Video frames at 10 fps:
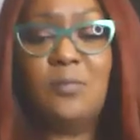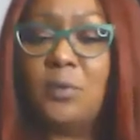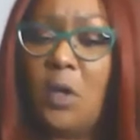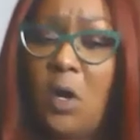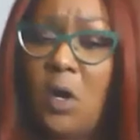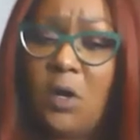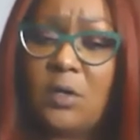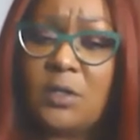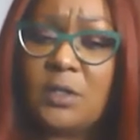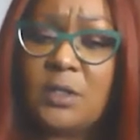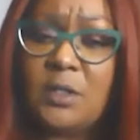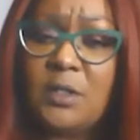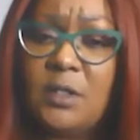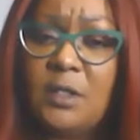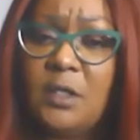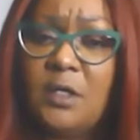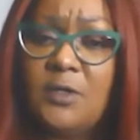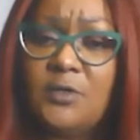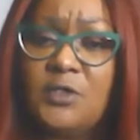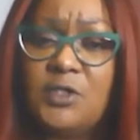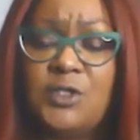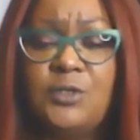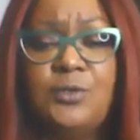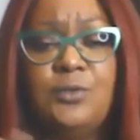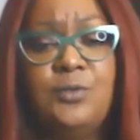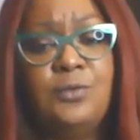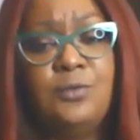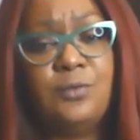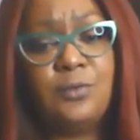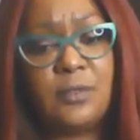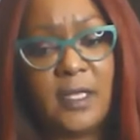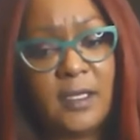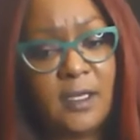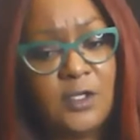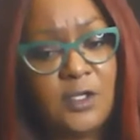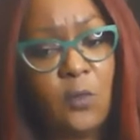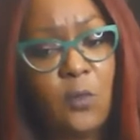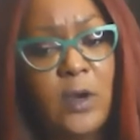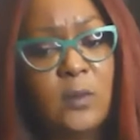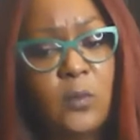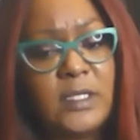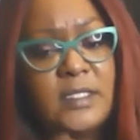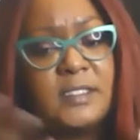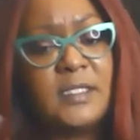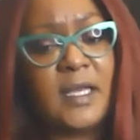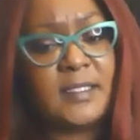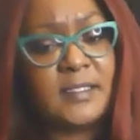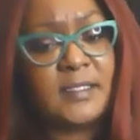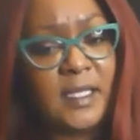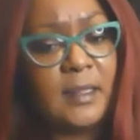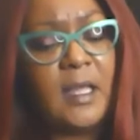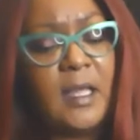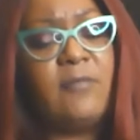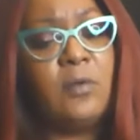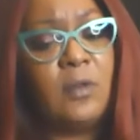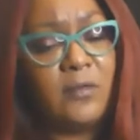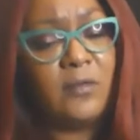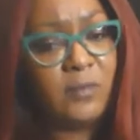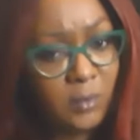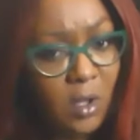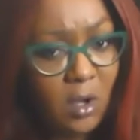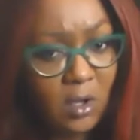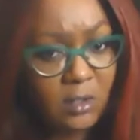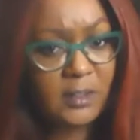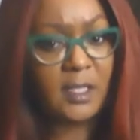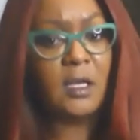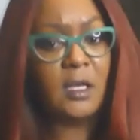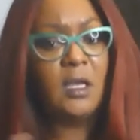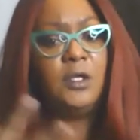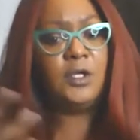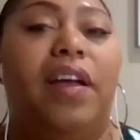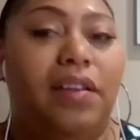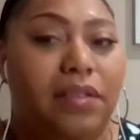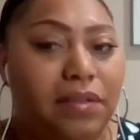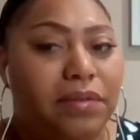a blog to like, you know, what what is the next level of a blog? Like, you right.